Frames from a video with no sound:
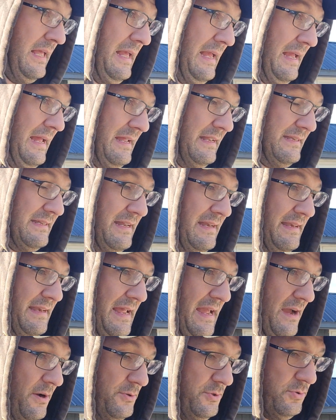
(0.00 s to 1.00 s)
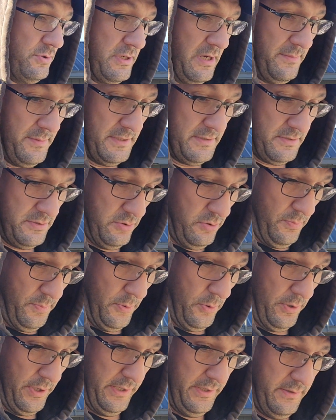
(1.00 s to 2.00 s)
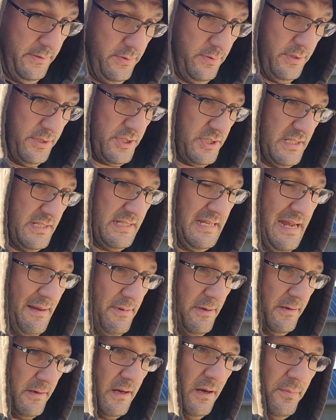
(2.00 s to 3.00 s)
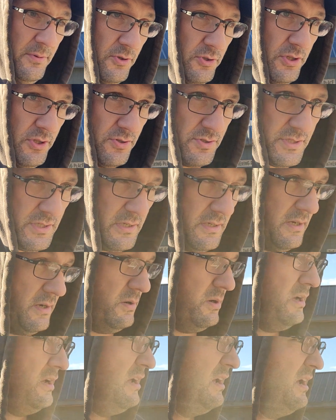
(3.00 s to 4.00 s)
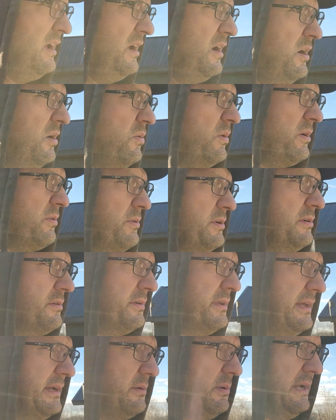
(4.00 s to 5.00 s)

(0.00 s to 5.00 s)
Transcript: And now you come into a point, which this happened a couple years ago, where we were like,